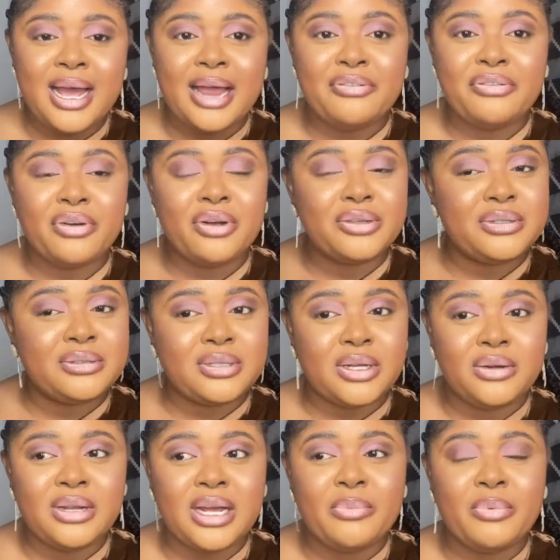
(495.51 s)
I forgot to
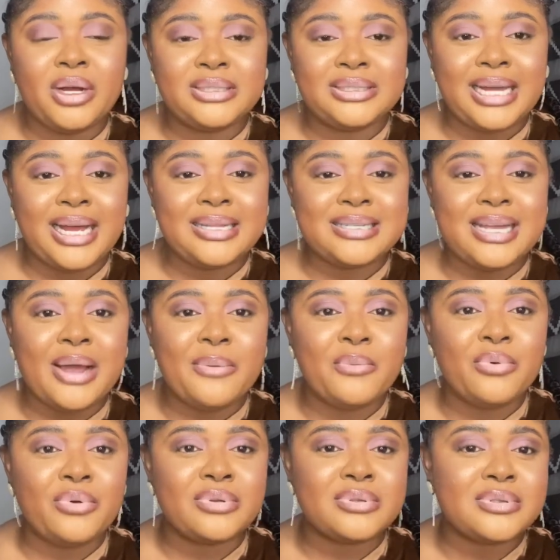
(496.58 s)
tell you about that. I
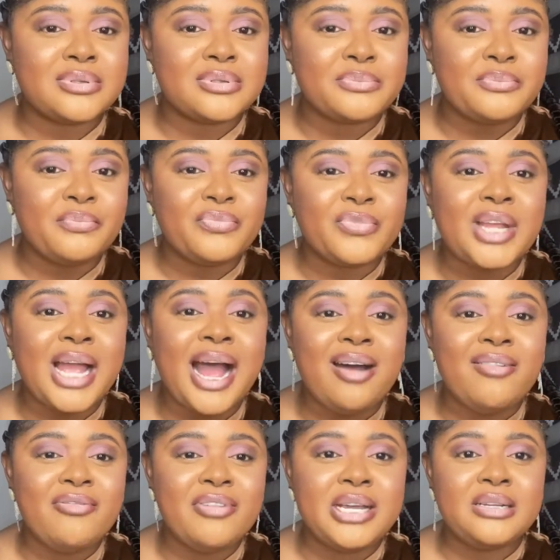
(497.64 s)
was
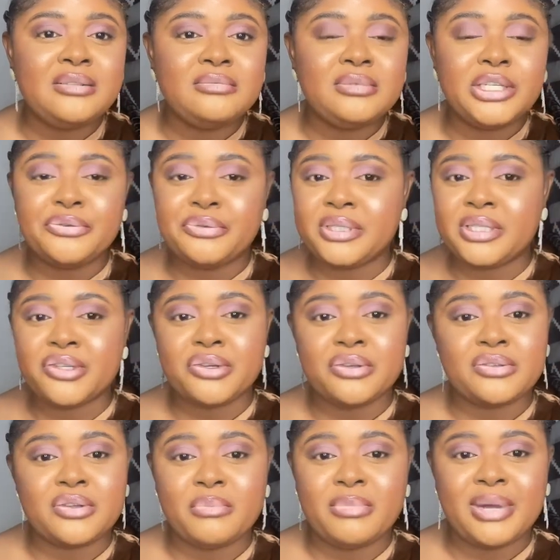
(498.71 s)
having
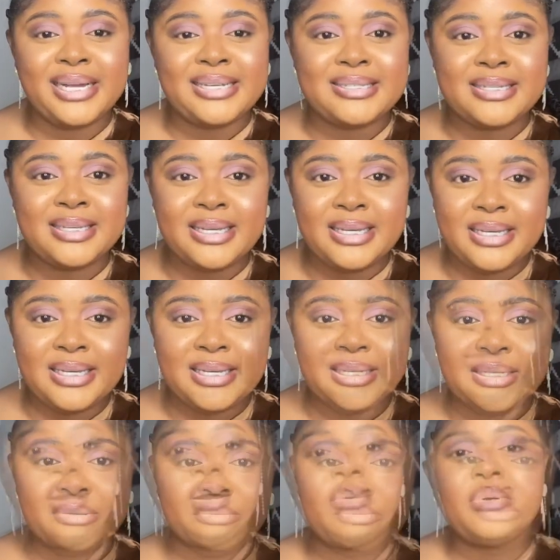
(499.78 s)
irritations on my
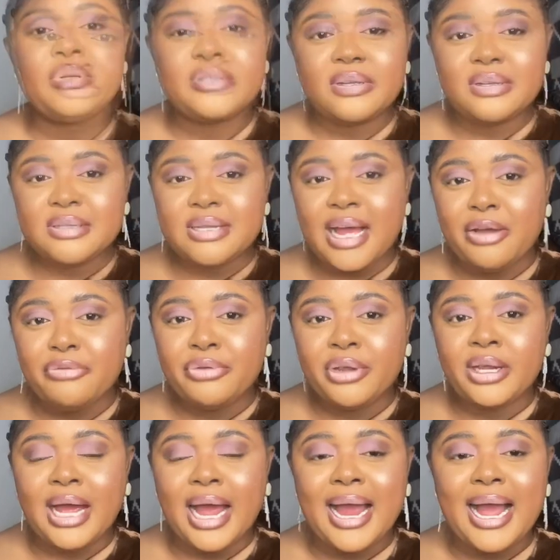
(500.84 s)
skin. I
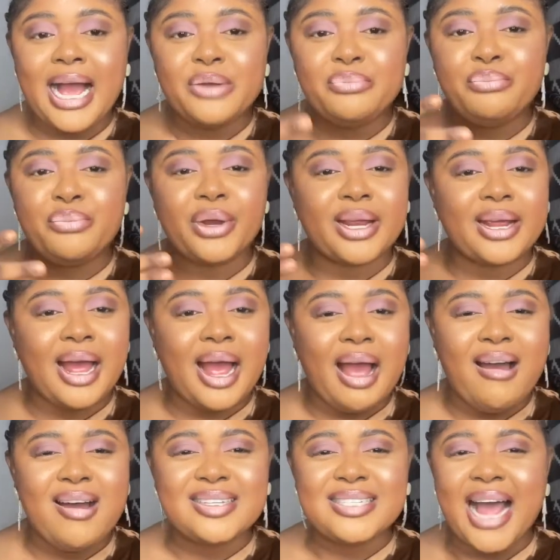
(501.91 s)
had
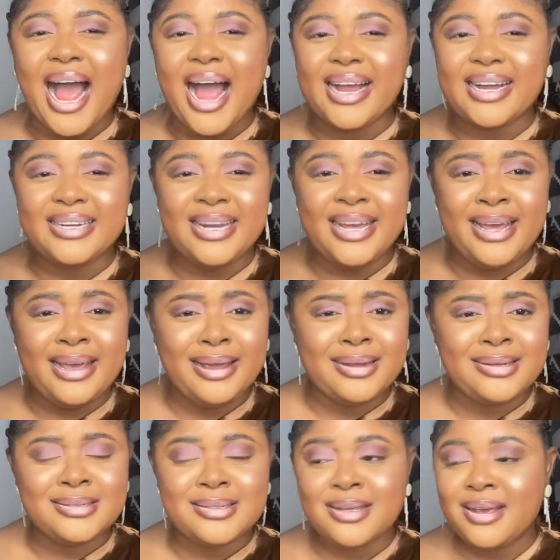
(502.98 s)
breakouts,
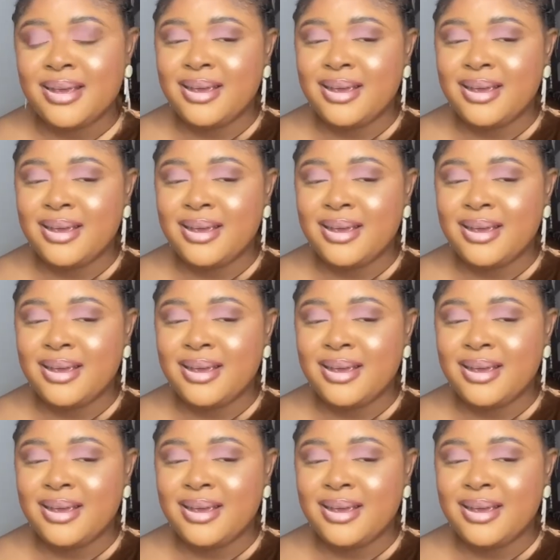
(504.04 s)
acne.